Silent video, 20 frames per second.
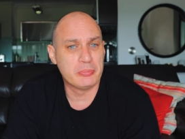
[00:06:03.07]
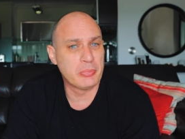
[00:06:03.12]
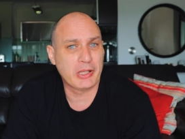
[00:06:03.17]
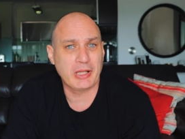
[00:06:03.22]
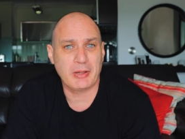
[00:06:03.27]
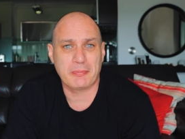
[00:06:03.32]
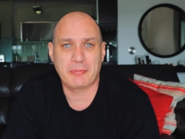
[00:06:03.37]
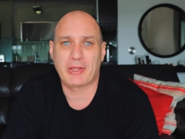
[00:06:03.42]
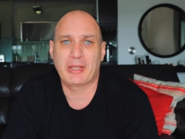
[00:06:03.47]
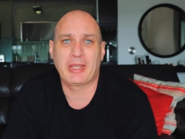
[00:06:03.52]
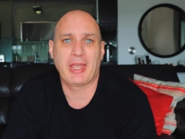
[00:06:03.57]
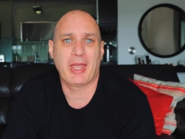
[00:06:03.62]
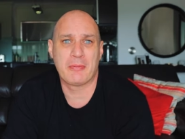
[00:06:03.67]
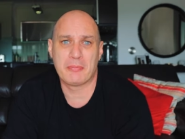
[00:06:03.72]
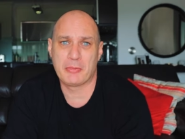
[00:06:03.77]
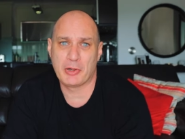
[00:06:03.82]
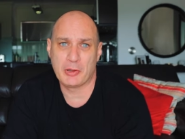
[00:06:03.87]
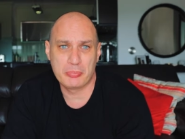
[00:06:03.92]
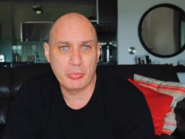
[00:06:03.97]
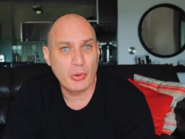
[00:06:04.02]
pick up the
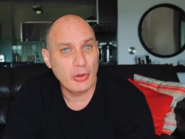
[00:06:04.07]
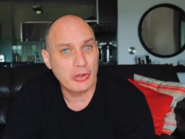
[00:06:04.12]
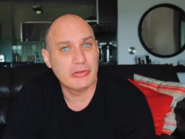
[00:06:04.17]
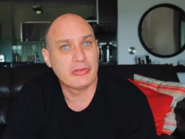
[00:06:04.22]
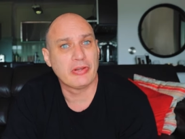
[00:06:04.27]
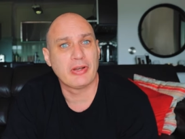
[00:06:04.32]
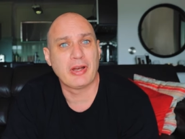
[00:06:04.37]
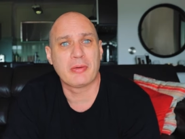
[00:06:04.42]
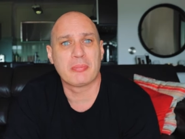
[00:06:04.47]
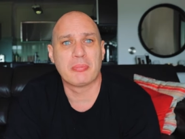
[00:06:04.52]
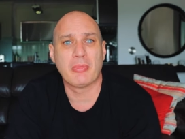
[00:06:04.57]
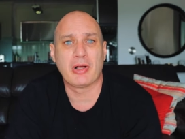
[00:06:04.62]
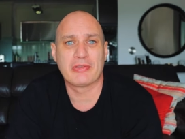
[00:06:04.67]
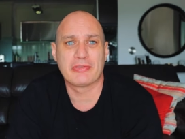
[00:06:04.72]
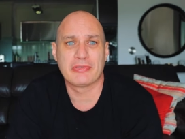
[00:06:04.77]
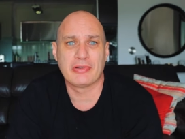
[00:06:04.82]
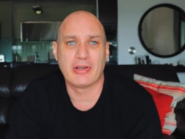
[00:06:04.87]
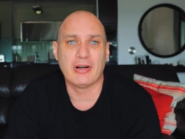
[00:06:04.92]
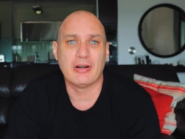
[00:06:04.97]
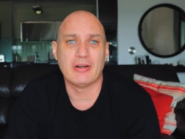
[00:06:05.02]
camera, point it at
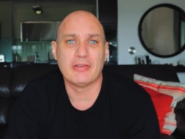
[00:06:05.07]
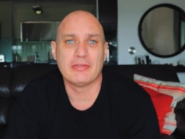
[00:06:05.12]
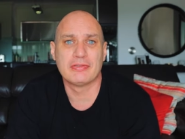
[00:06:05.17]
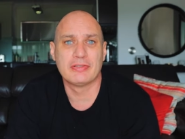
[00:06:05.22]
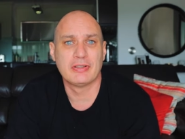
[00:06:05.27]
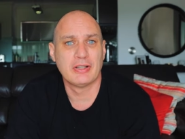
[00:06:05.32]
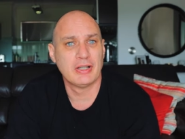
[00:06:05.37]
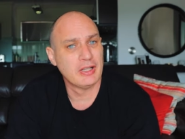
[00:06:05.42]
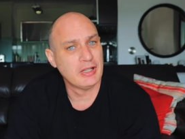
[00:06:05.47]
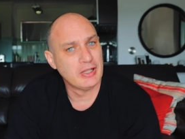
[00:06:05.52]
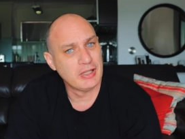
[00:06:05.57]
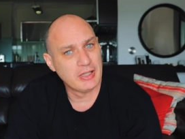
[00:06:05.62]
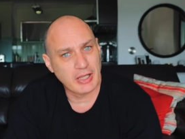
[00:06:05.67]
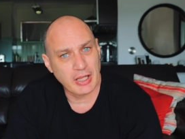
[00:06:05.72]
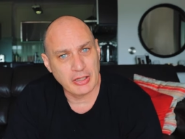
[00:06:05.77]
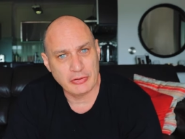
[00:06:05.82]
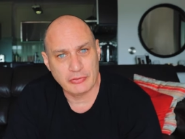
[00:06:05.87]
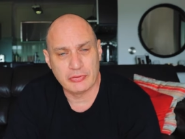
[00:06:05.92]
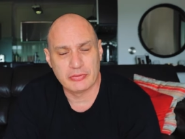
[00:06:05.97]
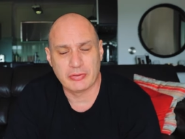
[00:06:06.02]
myself
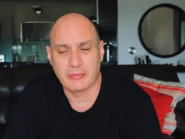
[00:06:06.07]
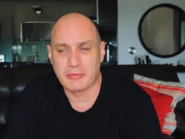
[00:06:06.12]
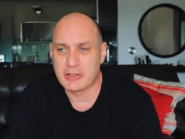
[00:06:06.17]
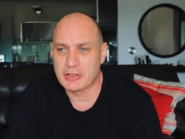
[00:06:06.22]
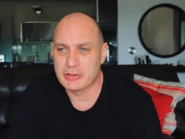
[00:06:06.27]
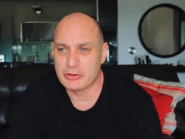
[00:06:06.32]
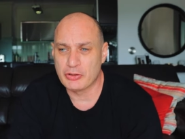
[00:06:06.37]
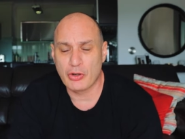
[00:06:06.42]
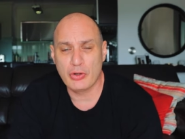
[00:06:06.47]
and do something.